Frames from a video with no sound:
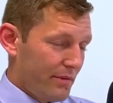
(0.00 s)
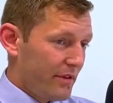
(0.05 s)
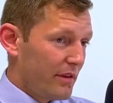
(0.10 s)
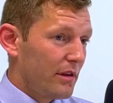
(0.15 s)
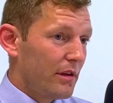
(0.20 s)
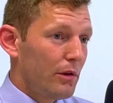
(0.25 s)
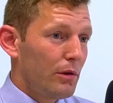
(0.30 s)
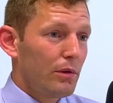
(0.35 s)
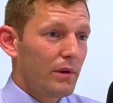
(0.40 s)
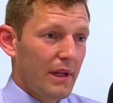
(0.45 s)

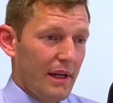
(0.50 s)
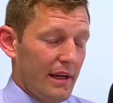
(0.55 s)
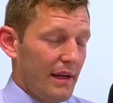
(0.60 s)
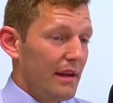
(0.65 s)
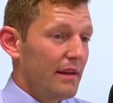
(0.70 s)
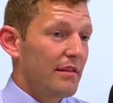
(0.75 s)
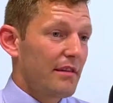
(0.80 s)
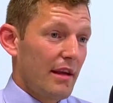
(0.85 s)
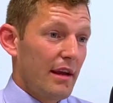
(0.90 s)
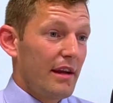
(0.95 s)

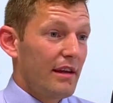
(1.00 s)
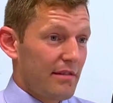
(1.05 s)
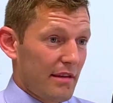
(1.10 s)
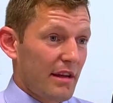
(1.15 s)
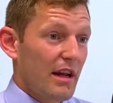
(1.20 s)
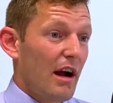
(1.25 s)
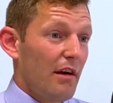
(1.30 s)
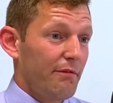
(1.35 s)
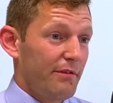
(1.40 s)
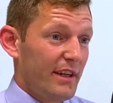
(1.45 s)
Absolutely.
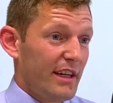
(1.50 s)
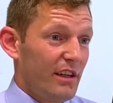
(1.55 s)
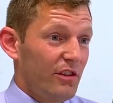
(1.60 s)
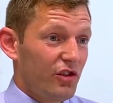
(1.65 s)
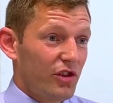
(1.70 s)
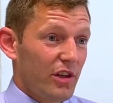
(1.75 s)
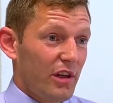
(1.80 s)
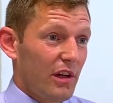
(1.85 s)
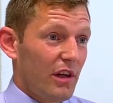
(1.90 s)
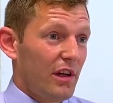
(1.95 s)
It's a
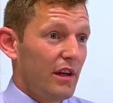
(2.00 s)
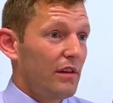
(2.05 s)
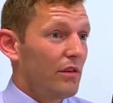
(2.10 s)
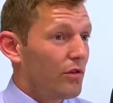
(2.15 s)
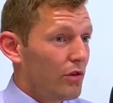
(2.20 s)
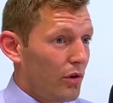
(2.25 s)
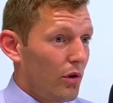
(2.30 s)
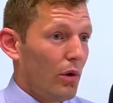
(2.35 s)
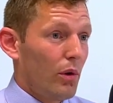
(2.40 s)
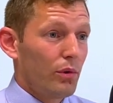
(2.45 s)
confidential
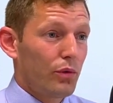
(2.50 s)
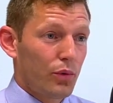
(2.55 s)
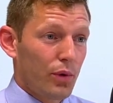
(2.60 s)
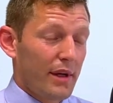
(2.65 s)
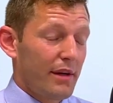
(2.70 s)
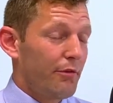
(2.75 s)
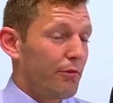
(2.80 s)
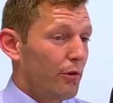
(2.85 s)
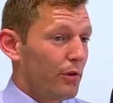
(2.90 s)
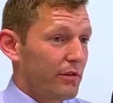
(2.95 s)
line,
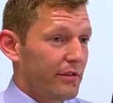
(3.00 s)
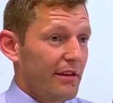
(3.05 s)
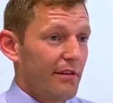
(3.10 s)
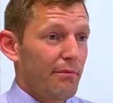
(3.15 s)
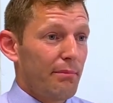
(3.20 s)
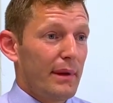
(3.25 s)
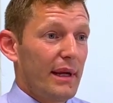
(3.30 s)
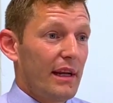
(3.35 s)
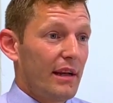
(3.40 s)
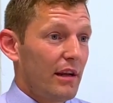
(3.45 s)
so
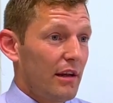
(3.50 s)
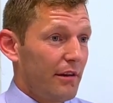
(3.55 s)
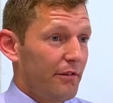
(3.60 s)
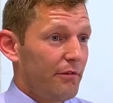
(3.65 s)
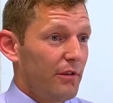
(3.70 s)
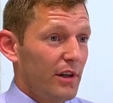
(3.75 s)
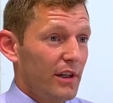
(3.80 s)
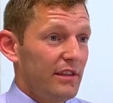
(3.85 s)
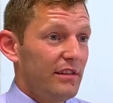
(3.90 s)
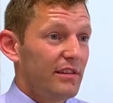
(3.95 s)
24/7
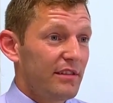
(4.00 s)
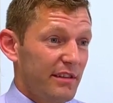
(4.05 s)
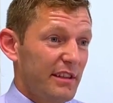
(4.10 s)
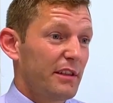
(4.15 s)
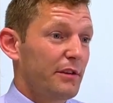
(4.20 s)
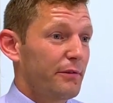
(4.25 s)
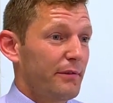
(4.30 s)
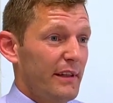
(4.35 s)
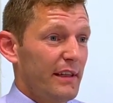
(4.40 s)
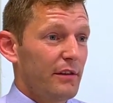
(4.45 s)
medical
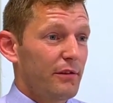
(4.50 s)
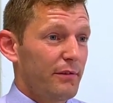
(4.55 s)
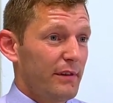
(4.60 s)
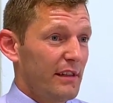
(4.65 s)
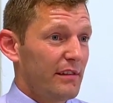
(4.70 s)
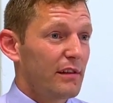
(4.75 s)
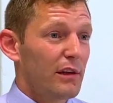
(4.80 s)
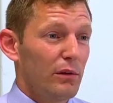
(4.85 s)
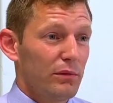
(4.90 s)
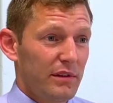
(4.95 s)
advice, 6
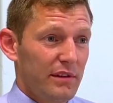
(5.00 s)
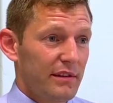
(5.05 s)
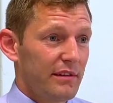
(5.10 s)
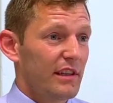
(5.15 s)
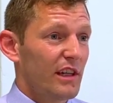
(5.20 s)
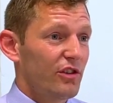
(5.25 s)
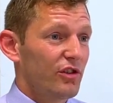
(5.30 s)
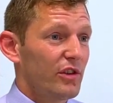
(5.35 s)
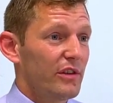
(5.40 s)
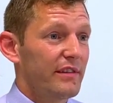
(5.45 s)
face-to-face
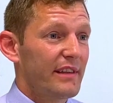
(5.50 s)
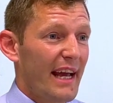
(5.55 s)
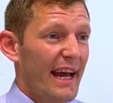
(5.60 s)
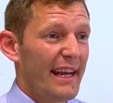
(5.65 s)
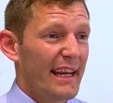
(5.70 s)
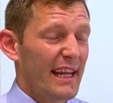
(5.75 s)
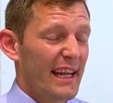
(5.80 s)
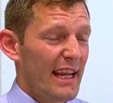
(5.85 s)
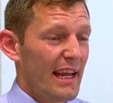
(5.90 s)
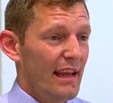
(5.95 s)
counselling
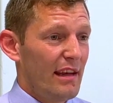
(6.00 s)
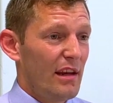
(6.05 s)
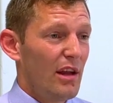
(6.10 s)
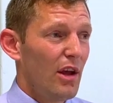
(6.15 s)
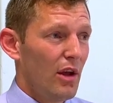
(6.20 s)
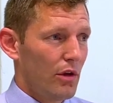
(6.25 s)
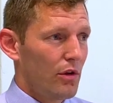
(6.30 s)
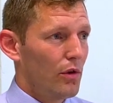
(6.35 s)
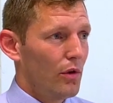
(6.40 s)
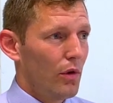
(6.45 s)
sessions, and
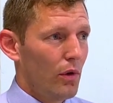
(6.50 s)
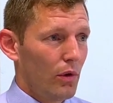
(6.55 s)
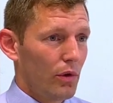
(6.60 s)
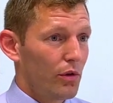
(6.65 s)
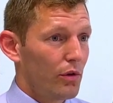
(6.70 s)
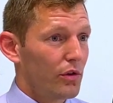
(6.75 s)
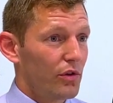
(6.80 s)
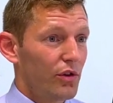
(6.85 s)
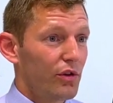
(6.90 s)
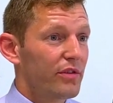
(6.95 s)
again,
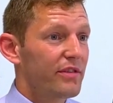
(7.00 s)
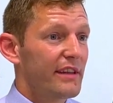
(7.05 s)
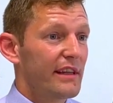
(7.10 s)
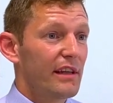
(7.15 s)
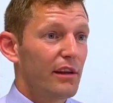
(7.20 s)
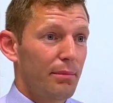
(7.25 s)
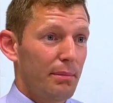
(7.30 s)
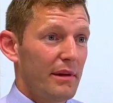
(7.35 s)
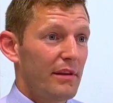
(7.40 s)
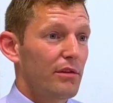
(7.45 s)

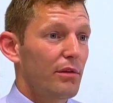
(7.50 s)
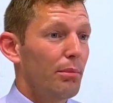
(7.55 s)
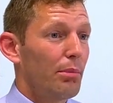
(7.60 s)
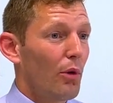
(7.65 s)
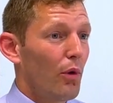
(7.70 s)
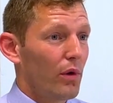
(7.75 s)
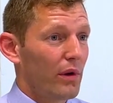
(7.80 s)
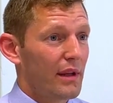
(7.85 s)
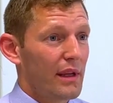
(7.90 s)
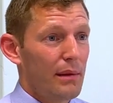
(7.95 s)
you're seen to be
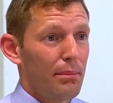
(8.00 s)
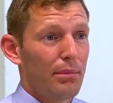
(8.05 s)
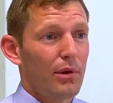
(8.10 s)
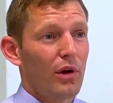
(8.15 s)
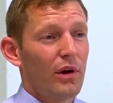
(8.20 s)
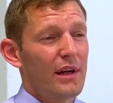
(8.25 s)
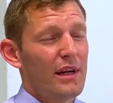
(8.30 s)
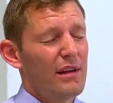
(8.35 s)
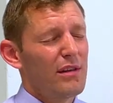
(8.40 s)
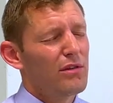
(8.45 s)

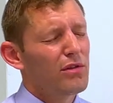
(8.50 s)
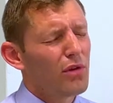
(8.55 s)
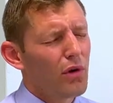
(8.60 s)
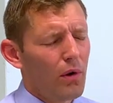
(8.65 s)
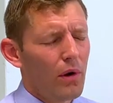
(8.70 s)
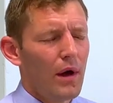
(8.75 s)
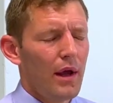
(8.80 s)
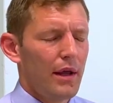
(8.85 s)
supporting employees.